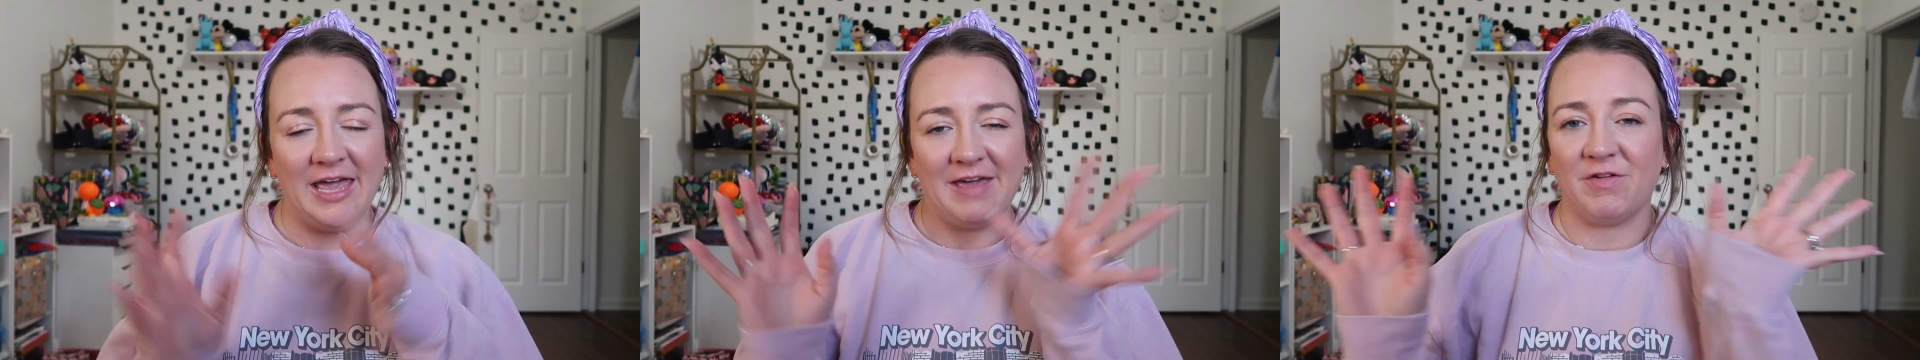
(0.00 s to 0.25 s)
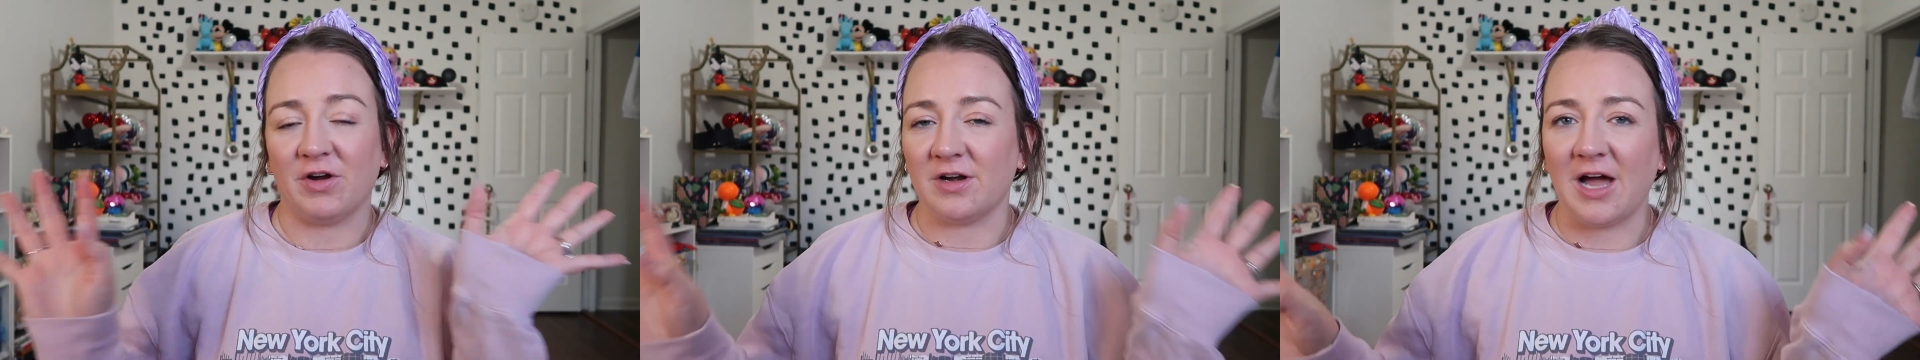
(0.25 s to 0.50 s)

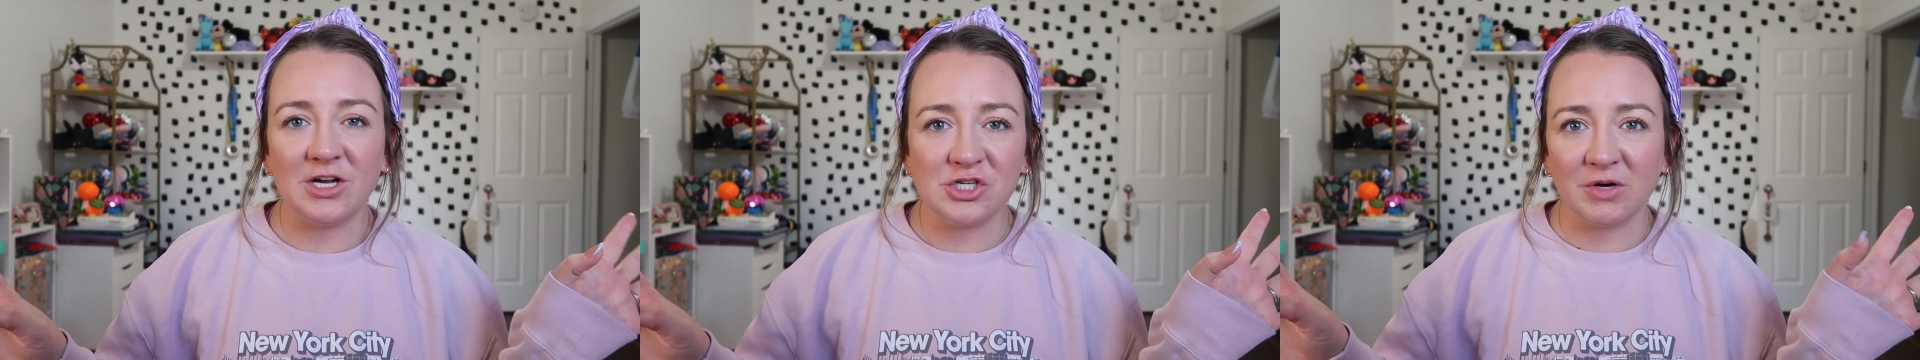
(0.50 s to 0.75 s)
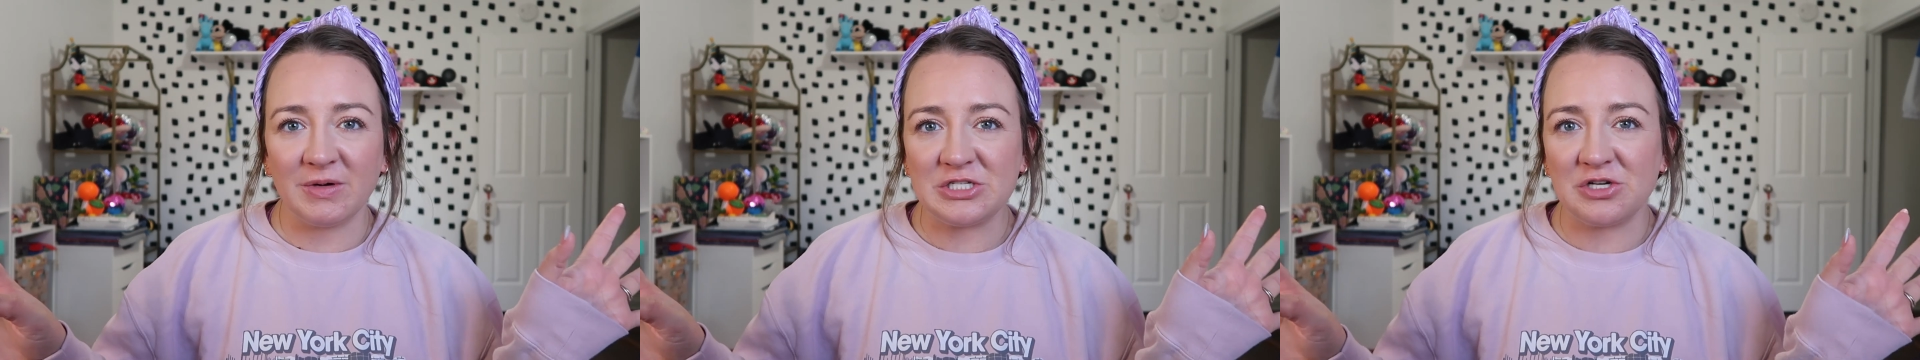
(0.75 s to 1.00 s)
If you're not
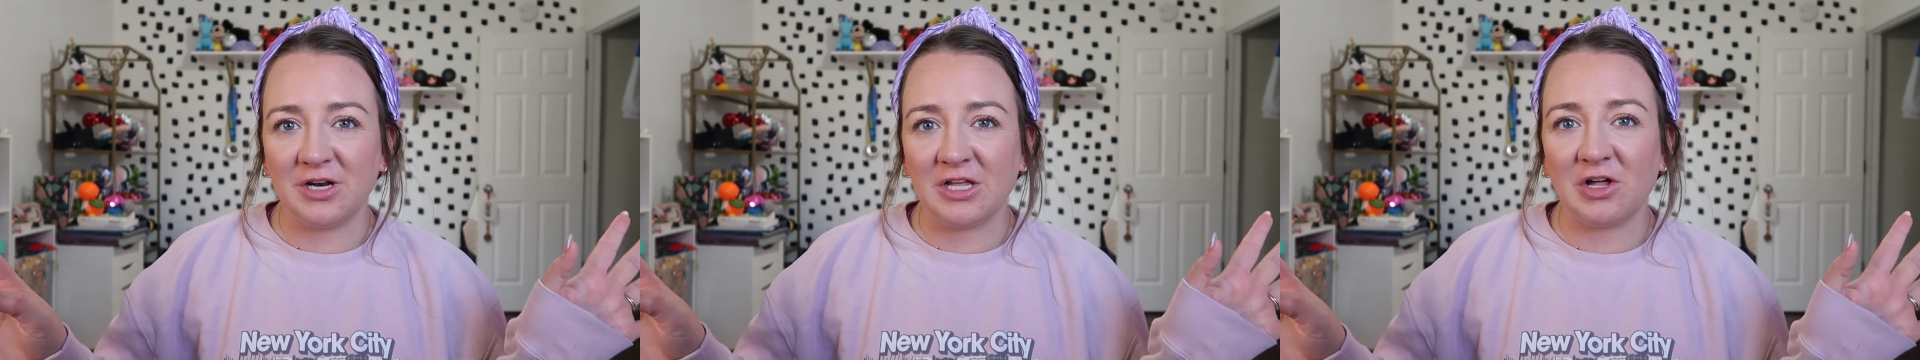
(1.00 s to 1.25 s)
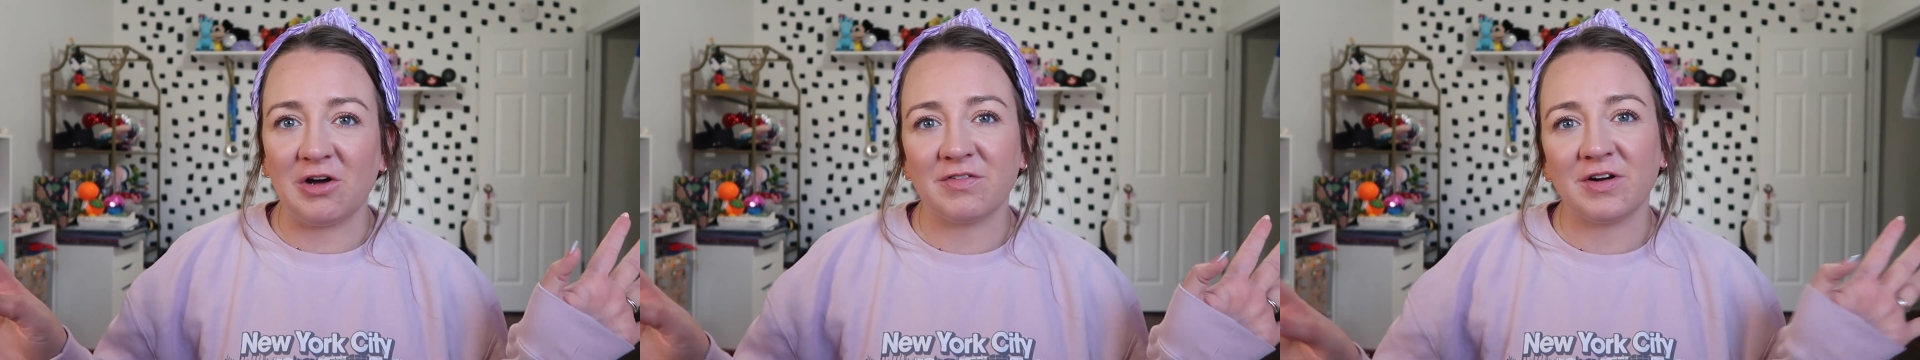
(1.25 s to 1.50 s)
sure what Stoney
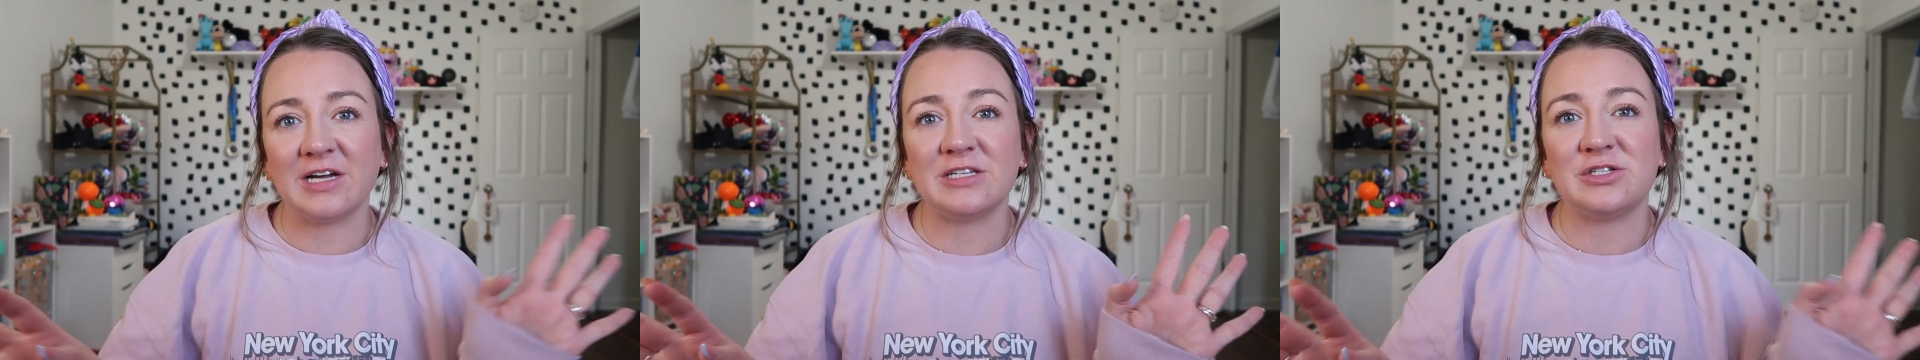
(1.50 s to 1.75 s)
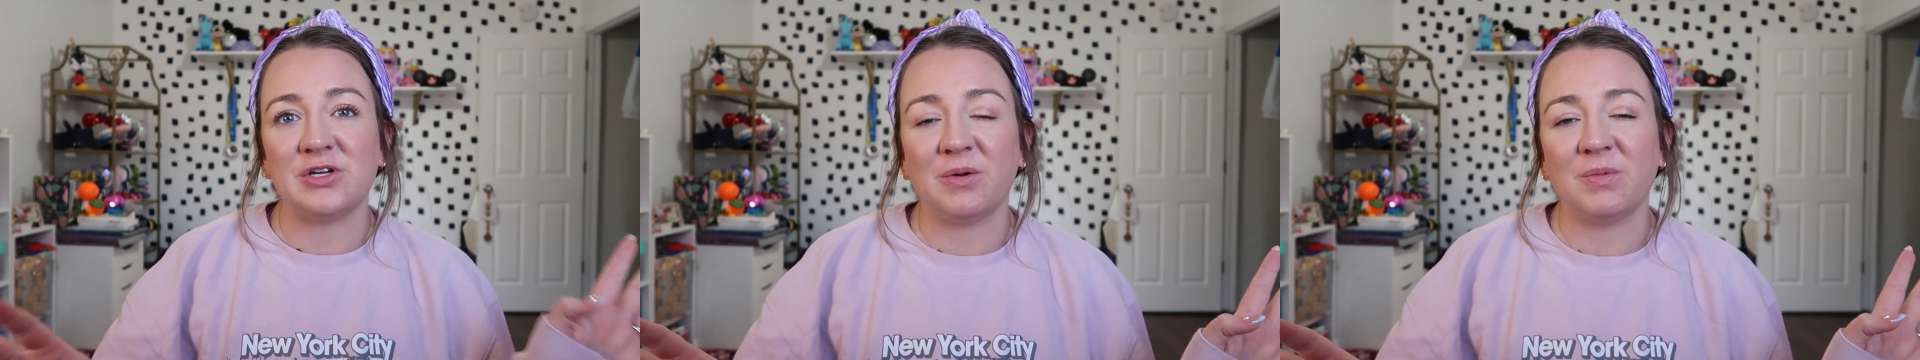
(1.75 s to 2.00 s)
Clover
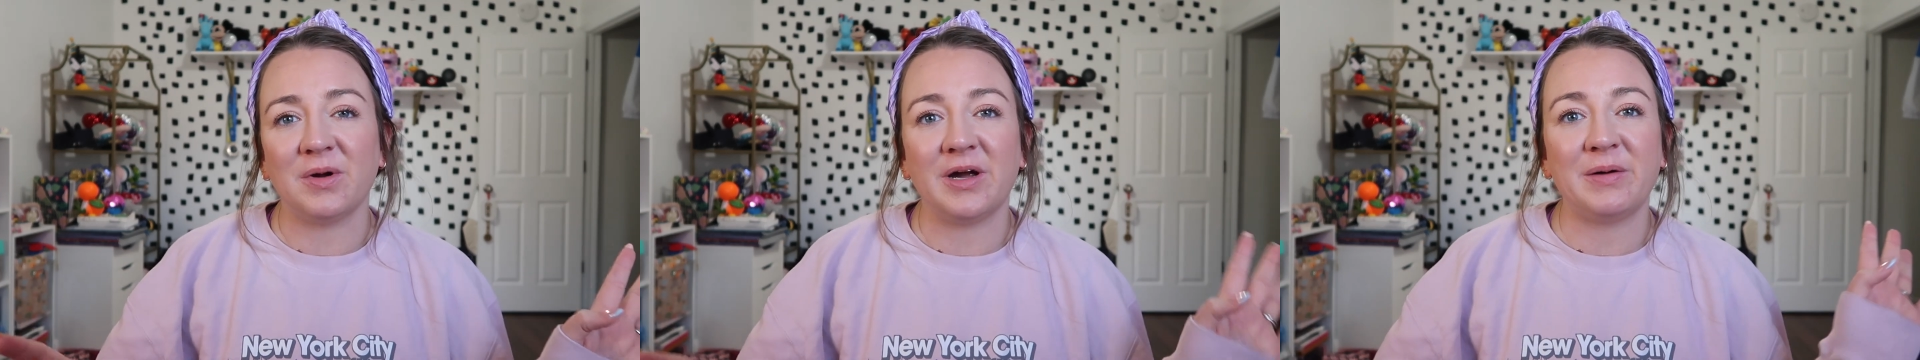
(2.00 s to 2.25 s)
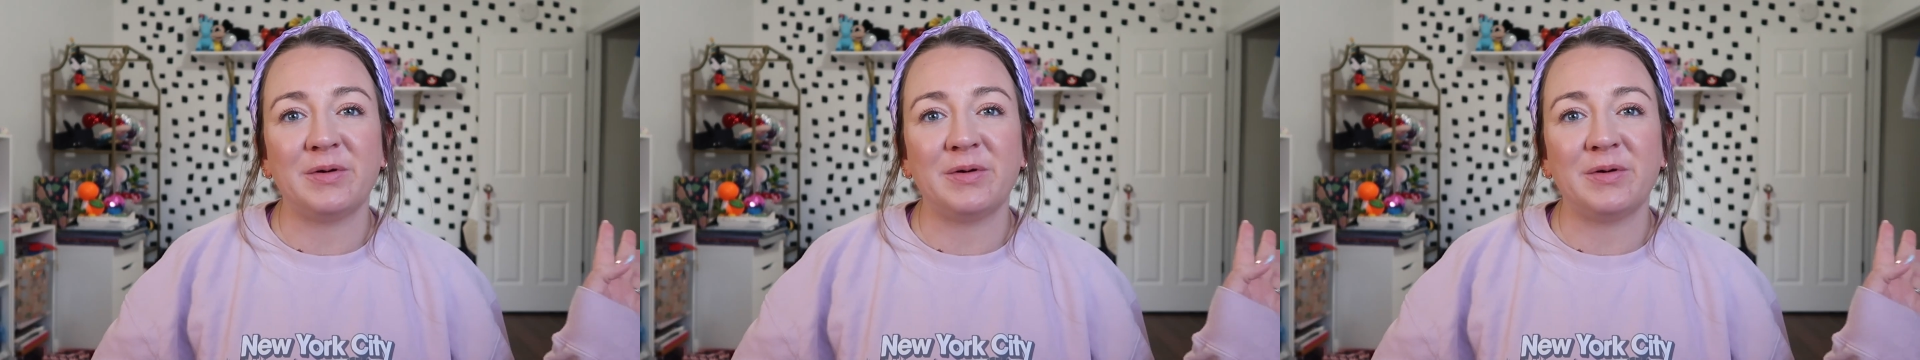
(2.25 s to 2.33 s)
is, no worry,